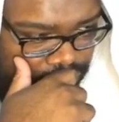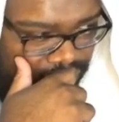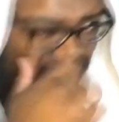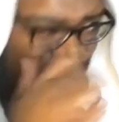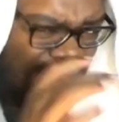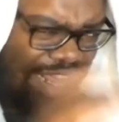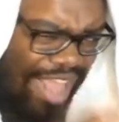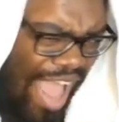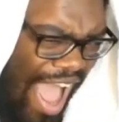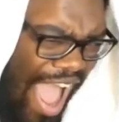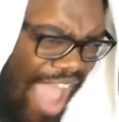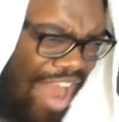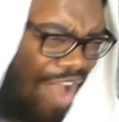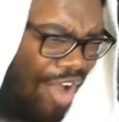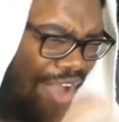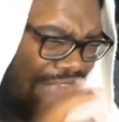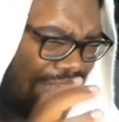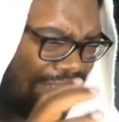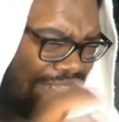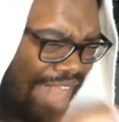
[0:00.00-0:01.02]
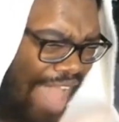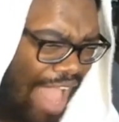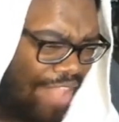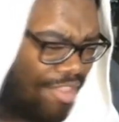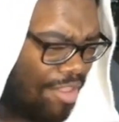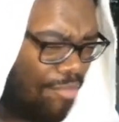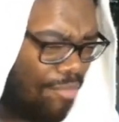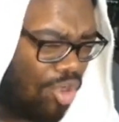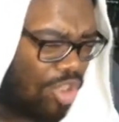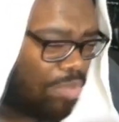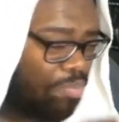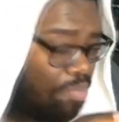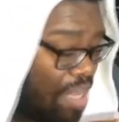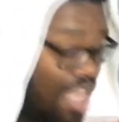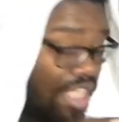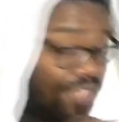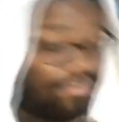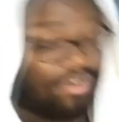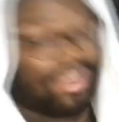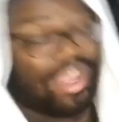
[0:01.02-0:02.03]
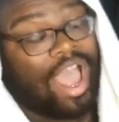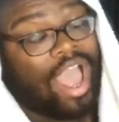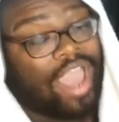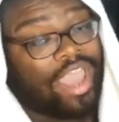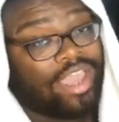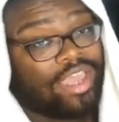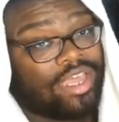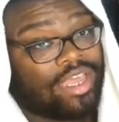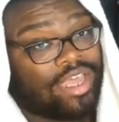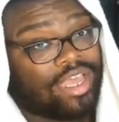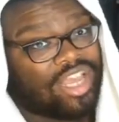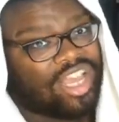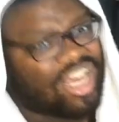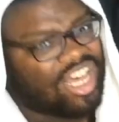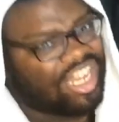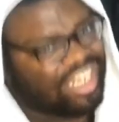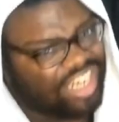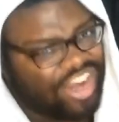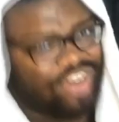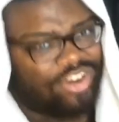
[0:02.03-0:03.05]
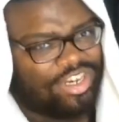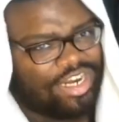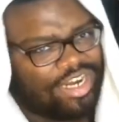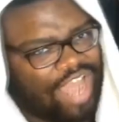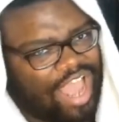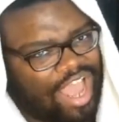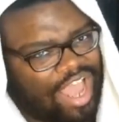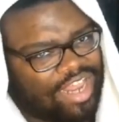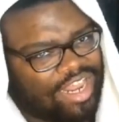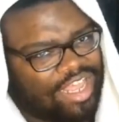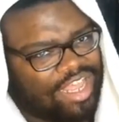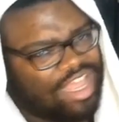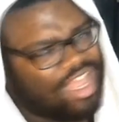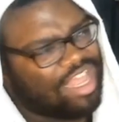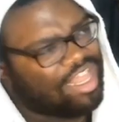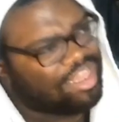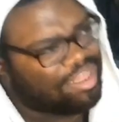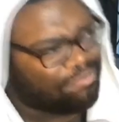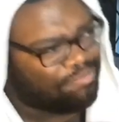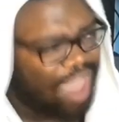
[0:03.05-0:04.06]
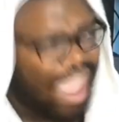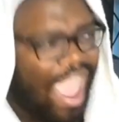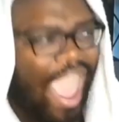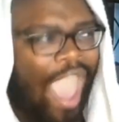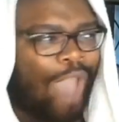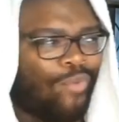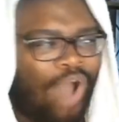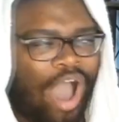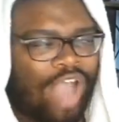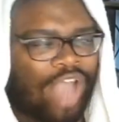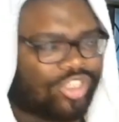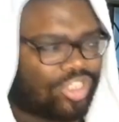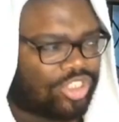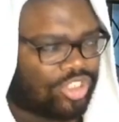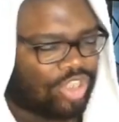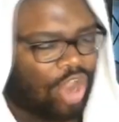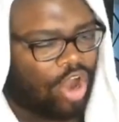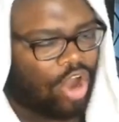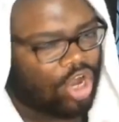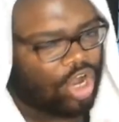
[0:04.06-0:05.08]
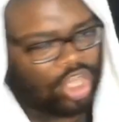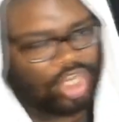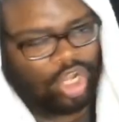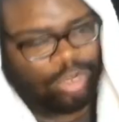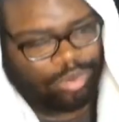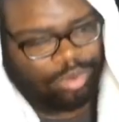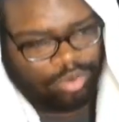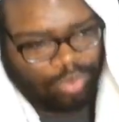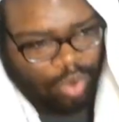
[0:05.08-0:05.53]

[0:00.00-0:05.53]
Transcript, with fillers: And Kaido is not the most peaceful guy. Clearly not. The man wants to start a global